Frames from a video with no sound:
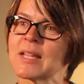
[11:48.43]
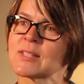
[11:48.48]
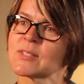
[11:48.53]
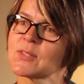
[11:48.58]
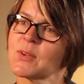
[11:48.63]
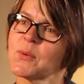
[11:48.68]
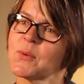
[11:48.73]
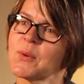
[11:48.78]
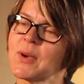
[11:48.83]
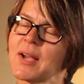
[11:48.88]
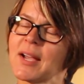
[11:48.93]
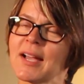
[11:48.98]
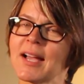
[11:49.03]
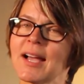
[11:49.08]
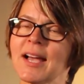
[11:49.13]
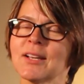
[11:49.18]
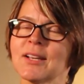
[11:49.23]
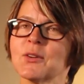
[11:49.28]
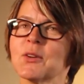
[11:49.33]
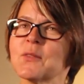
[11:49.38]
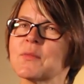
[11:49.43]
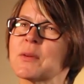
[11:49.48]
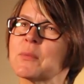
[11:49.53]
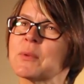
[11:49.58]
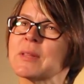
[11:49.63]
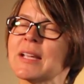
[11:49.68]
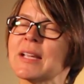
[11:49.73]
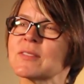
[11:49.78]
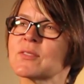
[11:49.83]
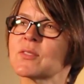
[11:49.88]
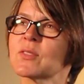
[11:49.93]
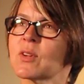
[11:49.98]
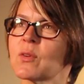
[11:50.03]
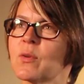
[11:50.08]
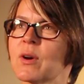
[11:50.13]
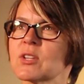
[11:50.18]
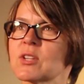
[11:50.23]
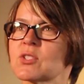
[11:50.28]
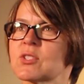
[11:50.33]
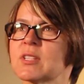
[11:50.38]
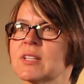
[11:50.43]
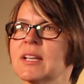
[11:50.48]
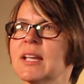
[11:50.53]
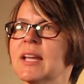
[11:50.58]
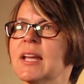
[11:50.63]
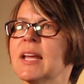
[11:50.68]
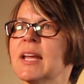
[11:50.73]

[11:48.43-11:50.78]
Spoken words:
So I don't know if that really answered the question.